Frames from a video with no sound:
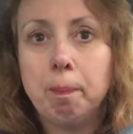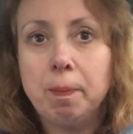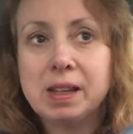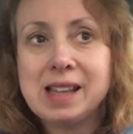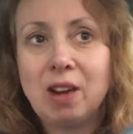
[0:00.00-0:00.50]

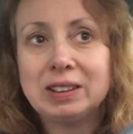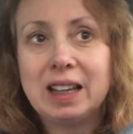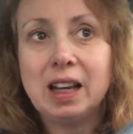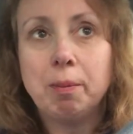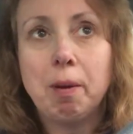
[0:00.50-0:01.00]
cells that
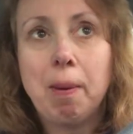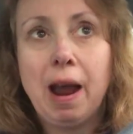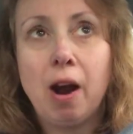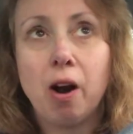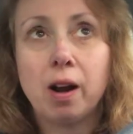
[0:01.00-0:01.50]
need to be
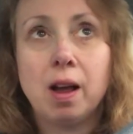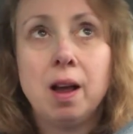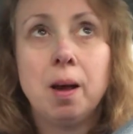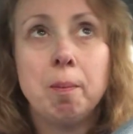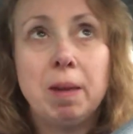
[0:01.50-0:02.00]
repaired,
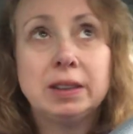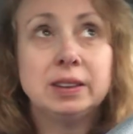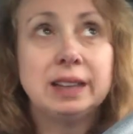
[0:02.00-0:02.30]
muscles